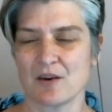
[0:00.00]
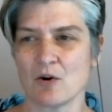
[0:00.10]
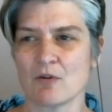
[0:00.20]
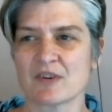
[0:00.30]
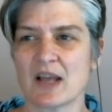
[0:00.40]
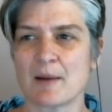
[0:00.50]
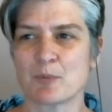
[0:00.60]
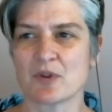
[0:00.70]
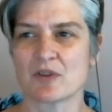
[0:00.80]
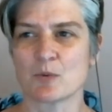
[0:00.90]
overlap
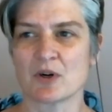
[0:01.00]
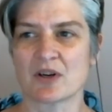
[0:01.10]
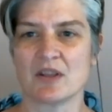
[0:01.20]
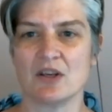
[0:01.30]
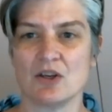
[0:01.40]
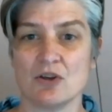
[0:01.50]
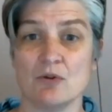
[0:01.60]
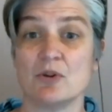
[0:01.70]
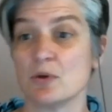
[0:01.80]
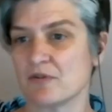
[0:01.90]
with the work that
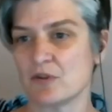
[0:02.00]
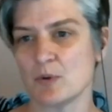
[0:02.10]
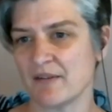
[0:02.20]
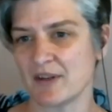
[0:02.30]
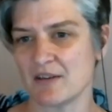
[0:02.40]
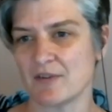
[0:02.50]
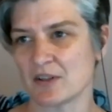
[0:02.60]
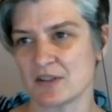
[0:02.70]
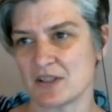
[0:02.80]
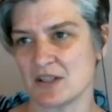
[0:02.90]
you do, if you have any
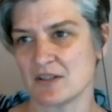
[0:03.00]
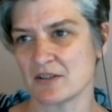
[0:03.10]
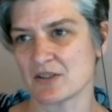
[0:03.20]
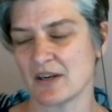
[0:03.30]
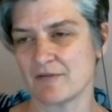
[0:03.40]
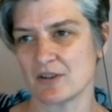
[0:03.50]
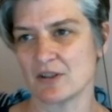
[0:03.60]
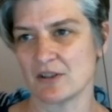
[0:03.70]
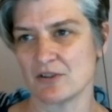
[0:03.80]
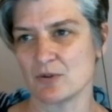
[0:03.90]
volunteers ever
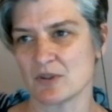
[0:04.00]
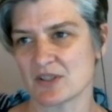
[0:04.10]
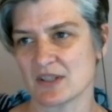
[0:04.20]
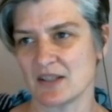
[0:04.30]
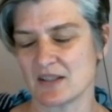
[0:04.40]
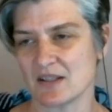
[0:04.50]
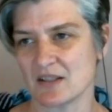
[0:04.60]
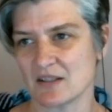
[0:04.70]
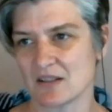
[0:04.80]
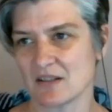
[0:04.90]
on your site
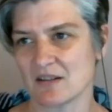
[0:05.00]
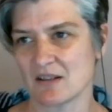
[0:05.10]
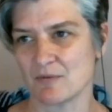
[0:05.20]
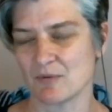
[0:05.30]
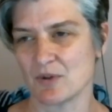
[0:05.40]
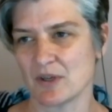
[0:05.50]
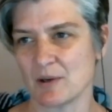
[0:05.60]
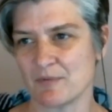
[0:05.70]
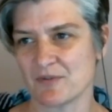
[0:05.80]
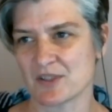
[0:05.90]
that would
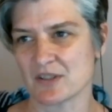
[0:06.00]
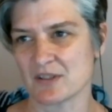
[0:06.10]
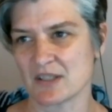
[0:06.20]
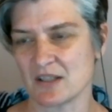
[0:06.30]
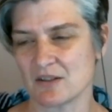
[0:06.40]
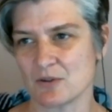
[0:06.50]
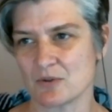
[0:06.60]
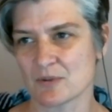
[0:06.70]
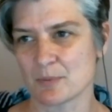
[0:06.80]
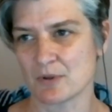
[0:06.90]
help facilitate
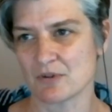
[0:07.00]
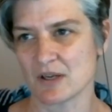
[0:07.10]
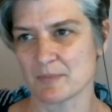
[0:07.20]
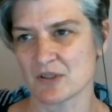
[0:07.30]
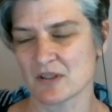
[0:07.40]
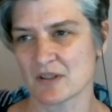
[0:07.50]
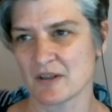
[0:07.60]
those programs.